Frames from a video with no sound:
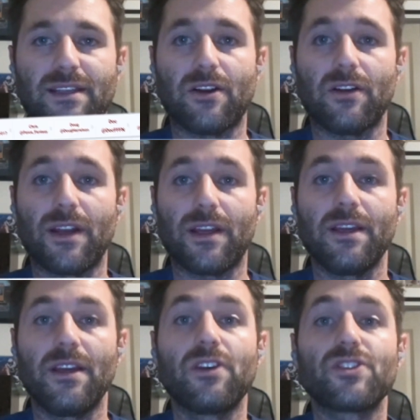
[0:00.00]
already.
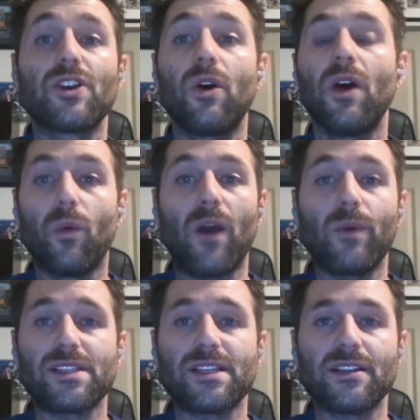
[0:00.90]
So while
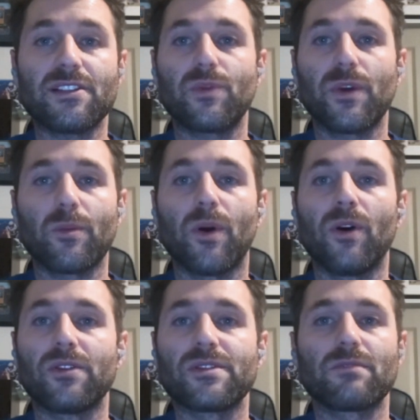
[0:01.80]
we see these Twitter
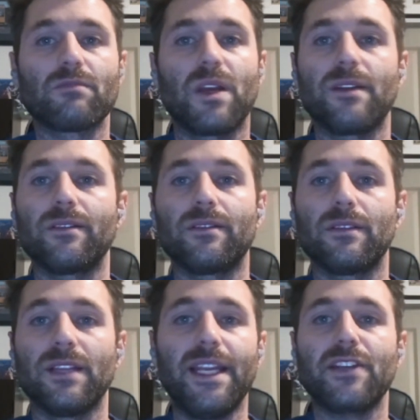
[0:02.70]
polls
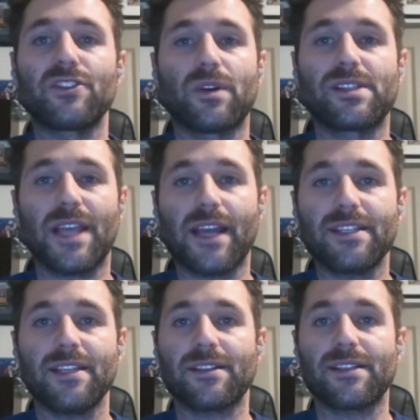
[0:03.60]
leaning towards the
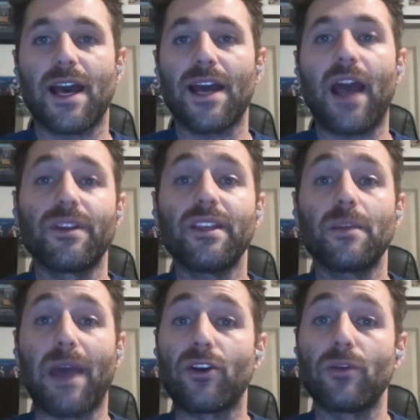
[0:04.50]
Etienne side, I think the
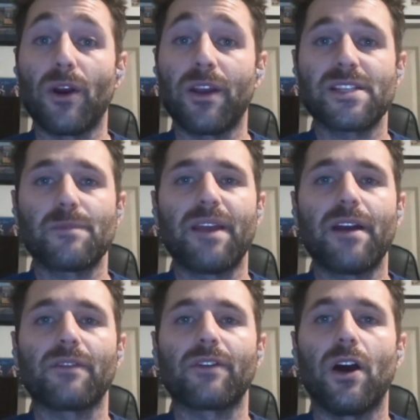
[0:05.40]
micro markets may
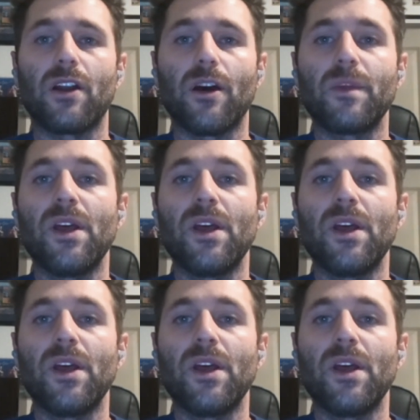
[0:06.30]
not have caught up